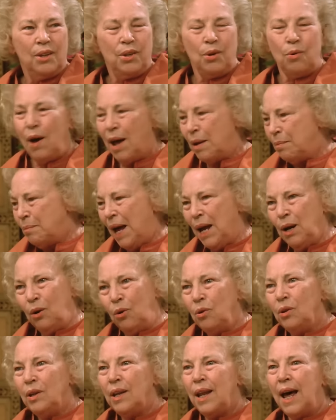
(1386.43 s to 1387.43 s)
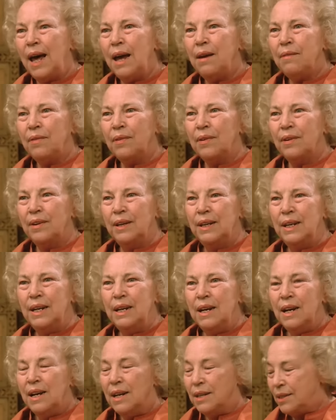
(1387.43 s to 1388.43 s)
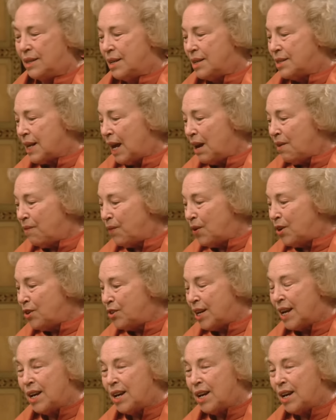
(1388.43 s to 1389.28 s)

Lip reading: throughout my whole life, since I first